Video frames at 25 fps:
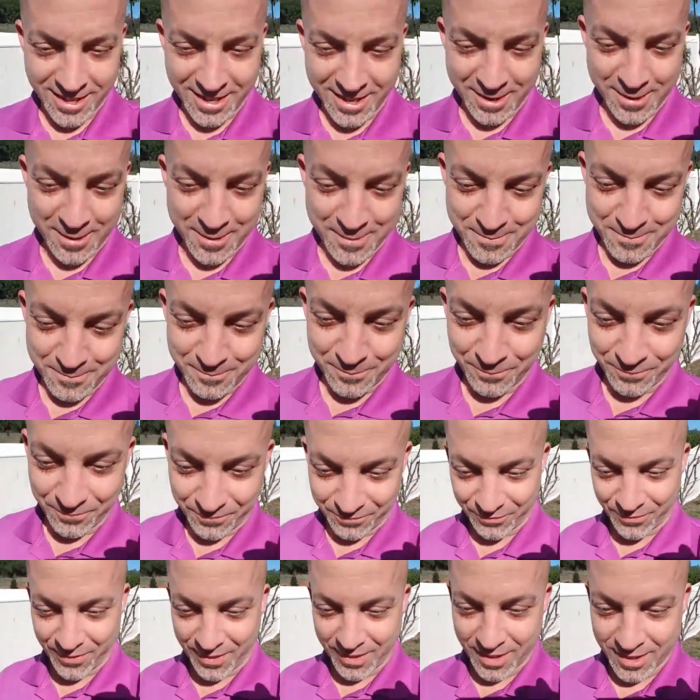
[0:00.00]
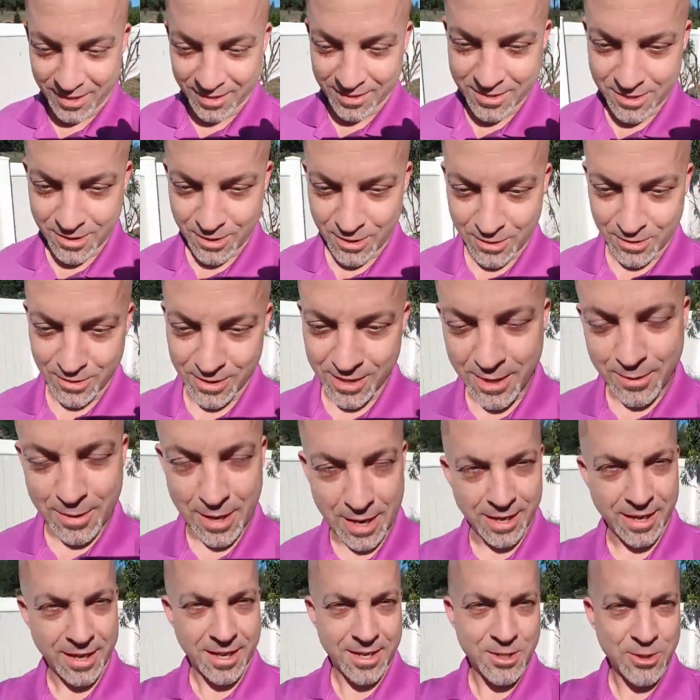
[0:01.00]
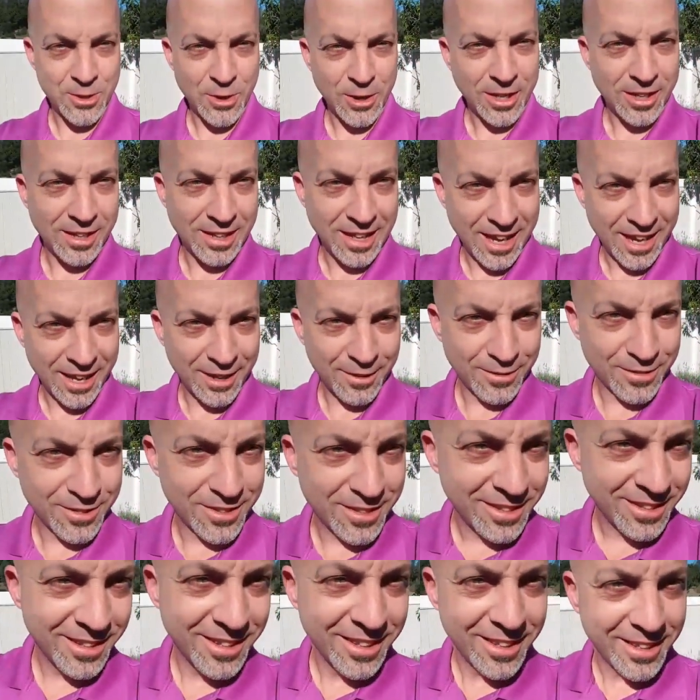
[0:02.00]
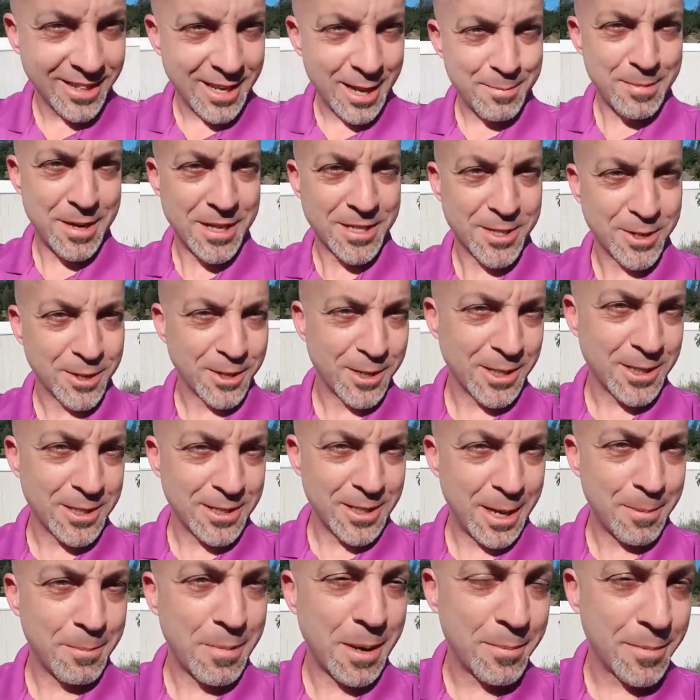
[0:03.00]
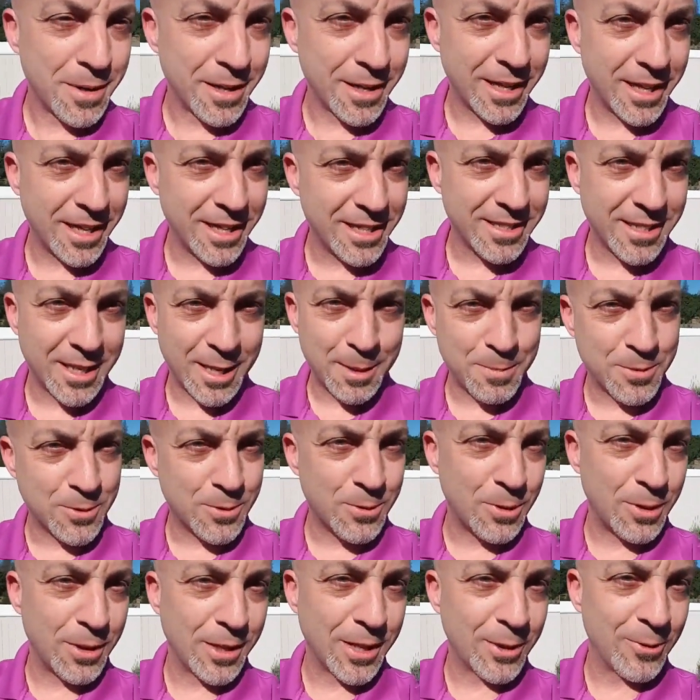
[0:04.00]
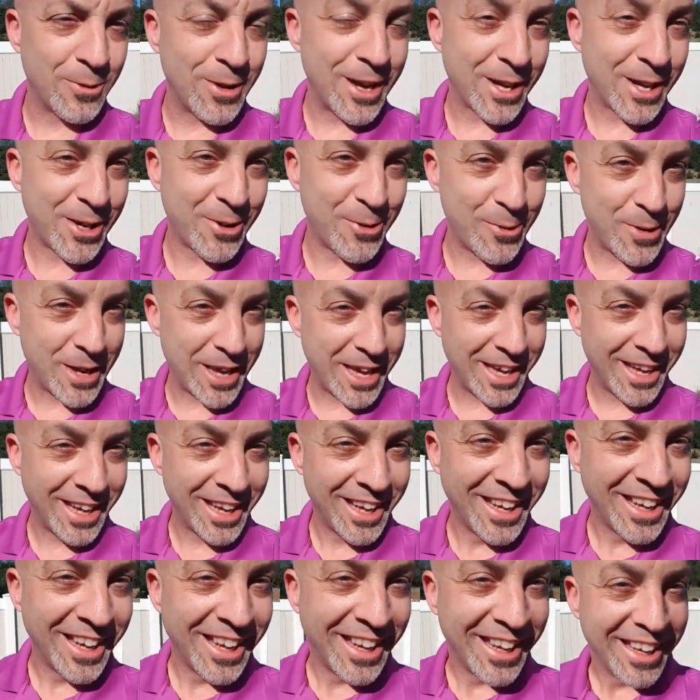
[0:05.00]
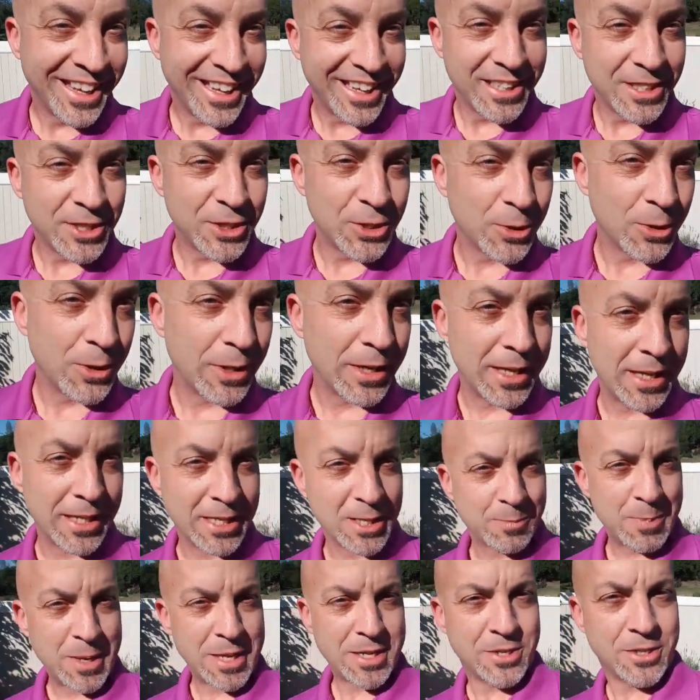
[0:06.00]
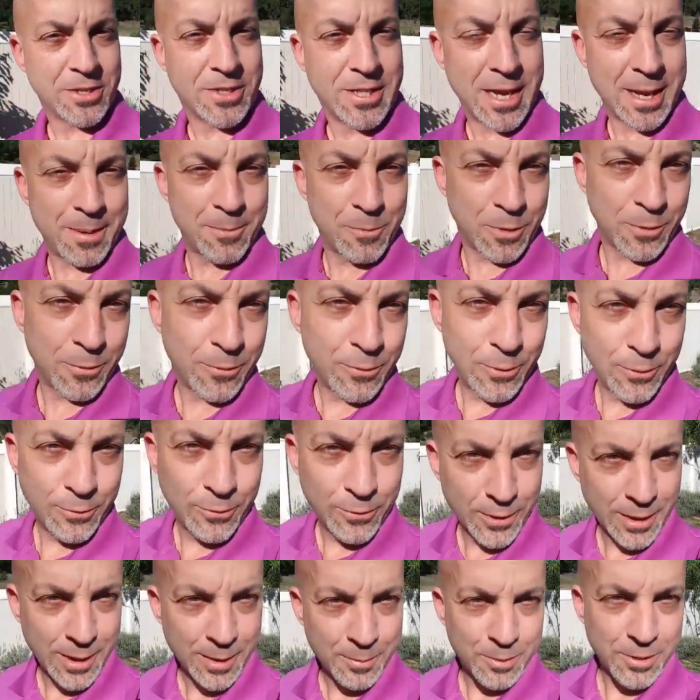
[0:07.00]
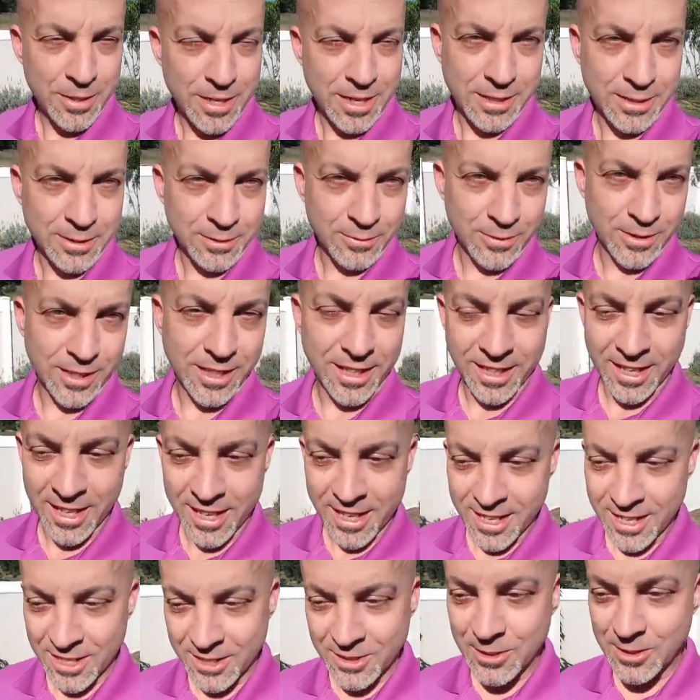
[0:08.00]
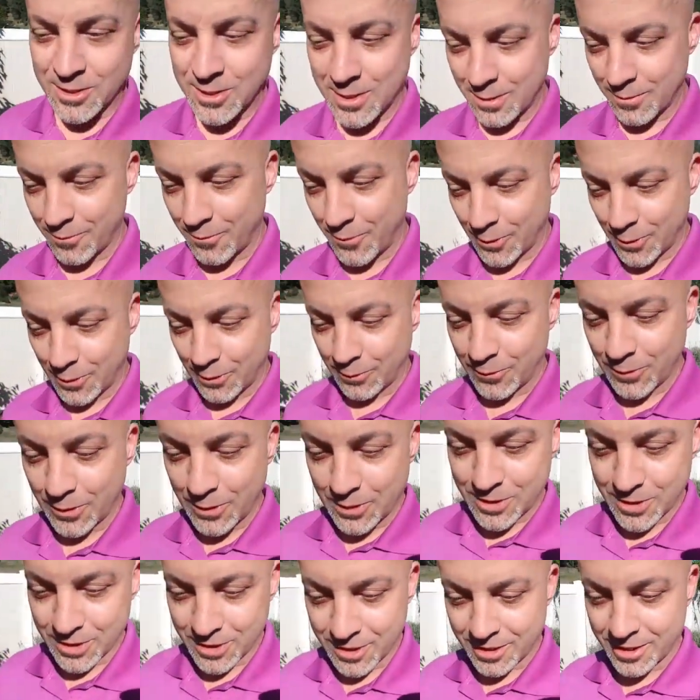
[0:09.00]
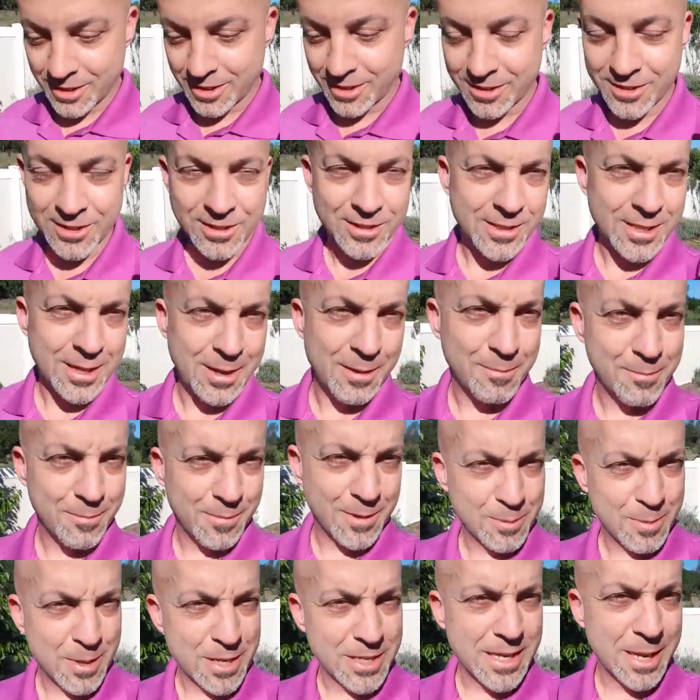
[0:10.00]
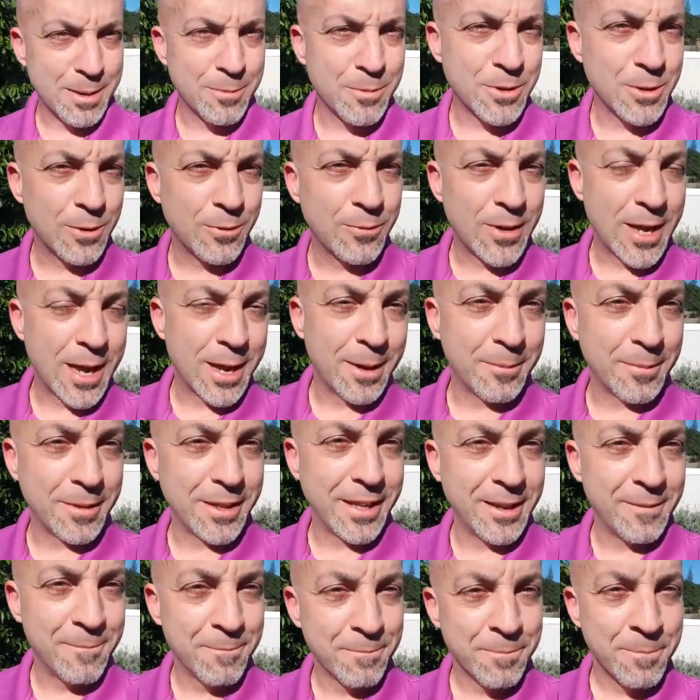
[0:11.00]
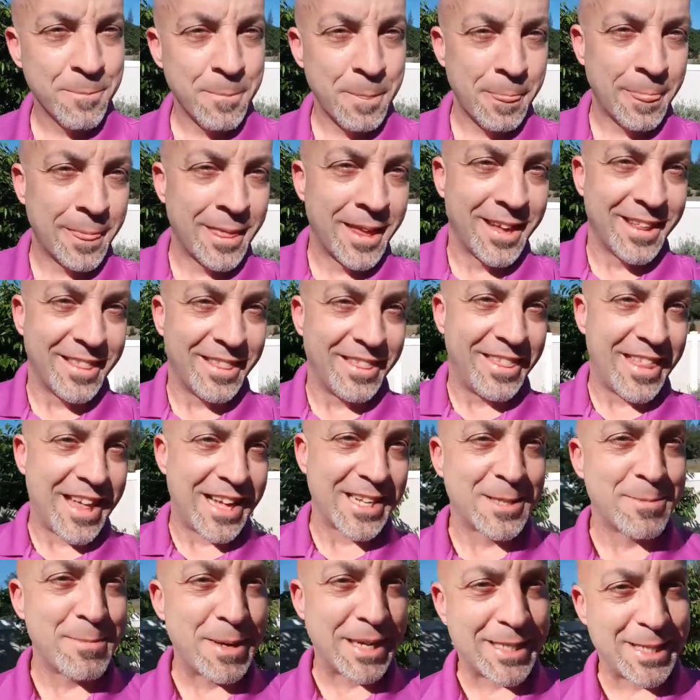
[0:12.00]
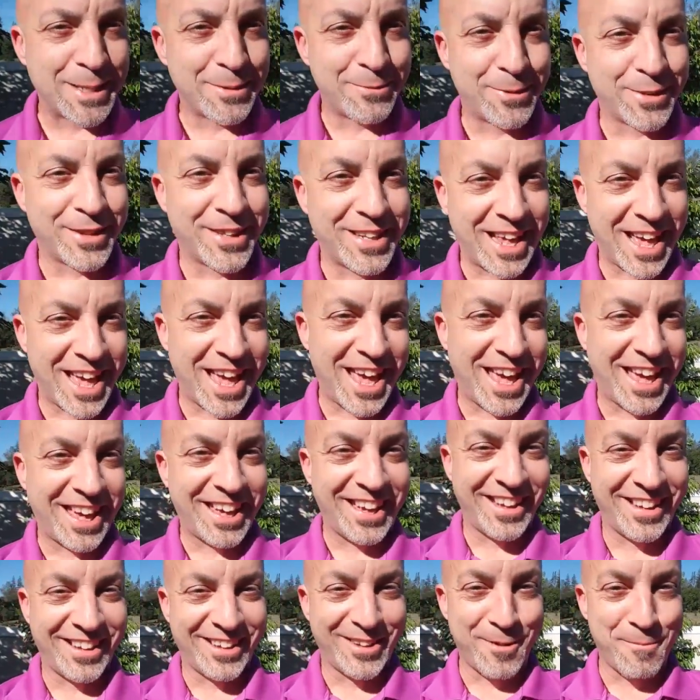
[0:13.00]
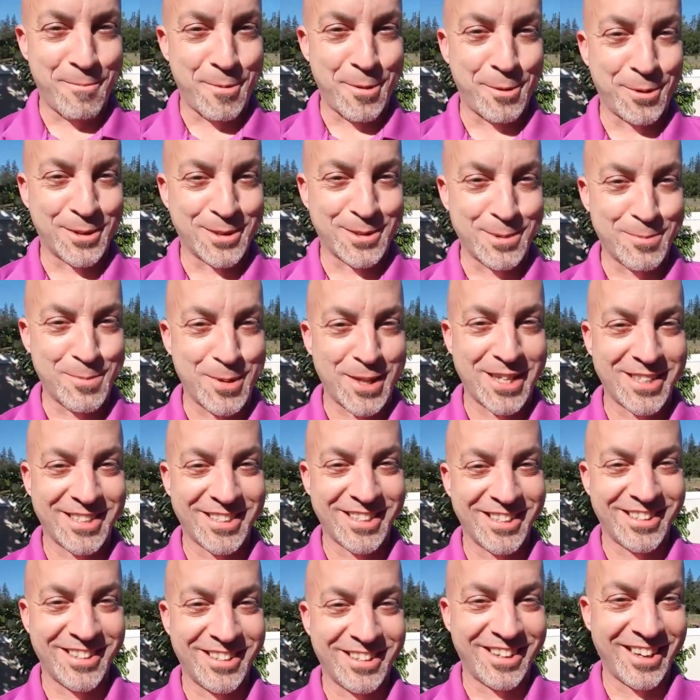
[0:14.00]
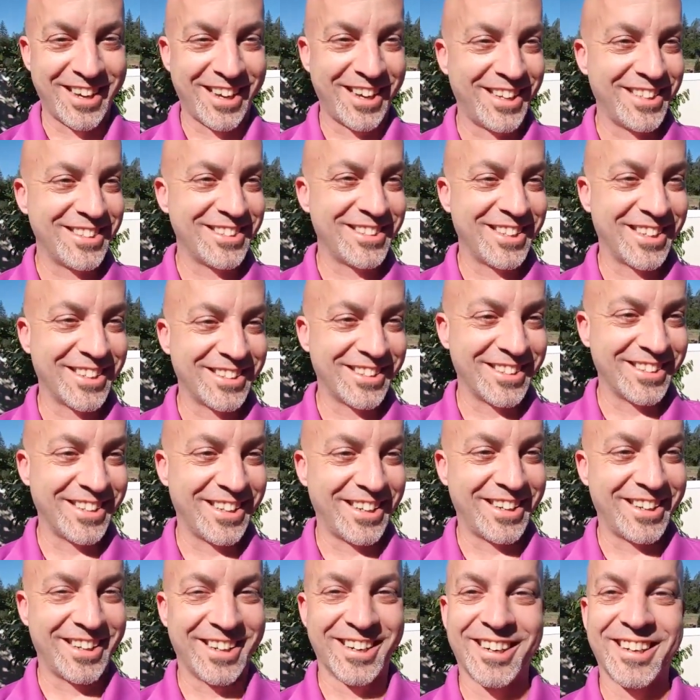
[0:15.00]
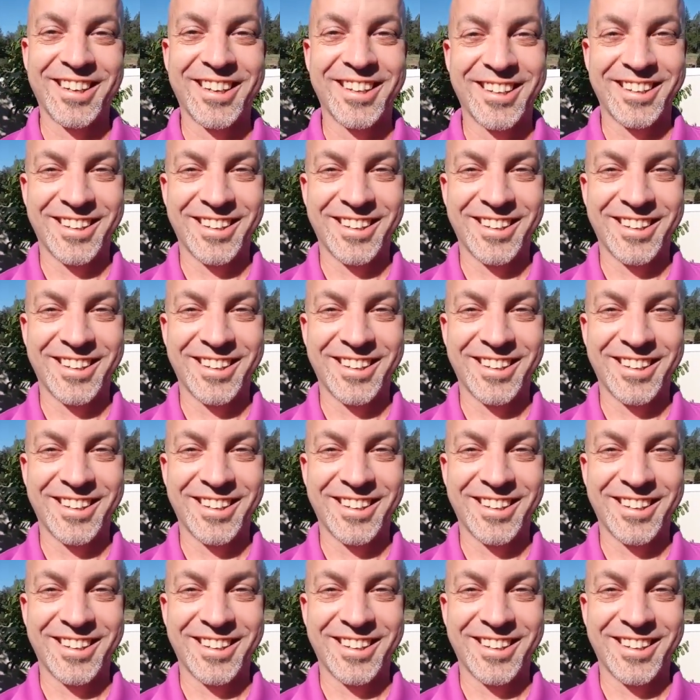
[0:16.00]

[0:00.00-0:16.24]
Um, so anyway, enjoy your lives. Not my circus, not my monkeys. Keep scrolling, walk away, enjoy, spend your time more fruitfully and productively, do something for your future, do something, you spend time with your family. That's my tip for the day. I hope it was a blessing to you guys. Talk to you later.